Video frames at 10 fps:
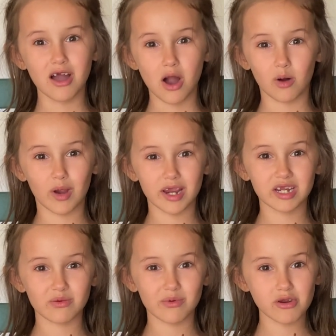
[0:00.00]
Away
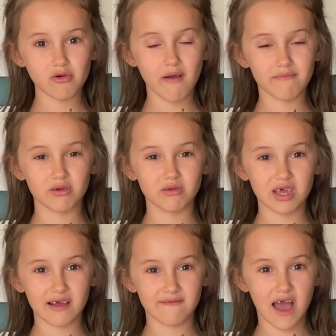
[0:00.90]
to the window I flew
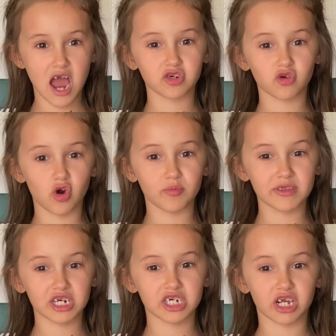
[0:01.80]
like a flash, tore open
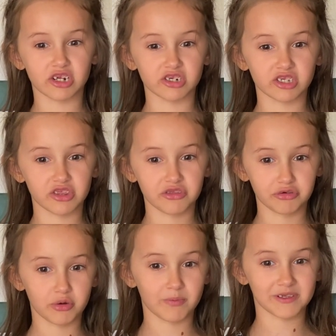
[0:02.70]
the shutters and
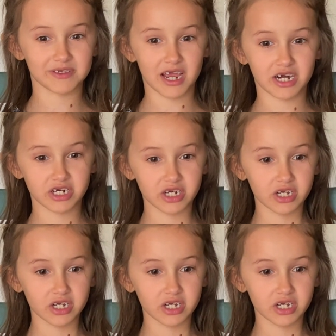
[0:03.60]
threw up the sash.